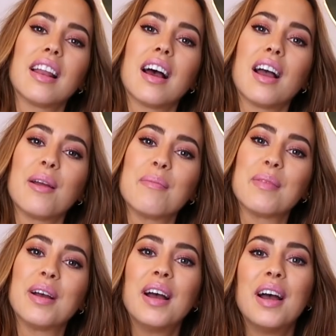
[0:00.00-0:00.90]
and
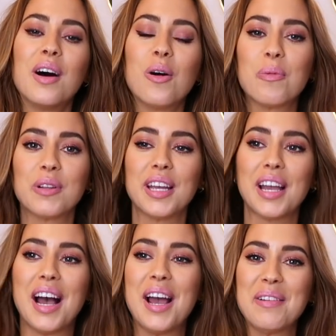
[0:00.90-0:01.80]
I'm
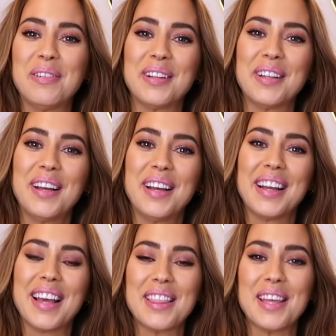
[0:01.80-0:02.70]
hopefully I will
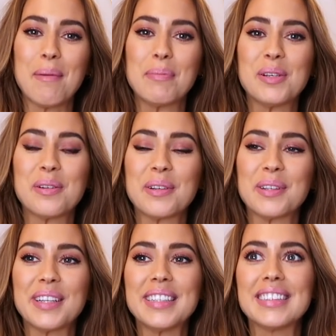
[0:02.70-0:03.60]
get the
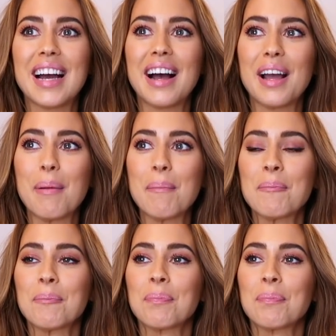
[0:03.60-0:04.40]
epidural in time.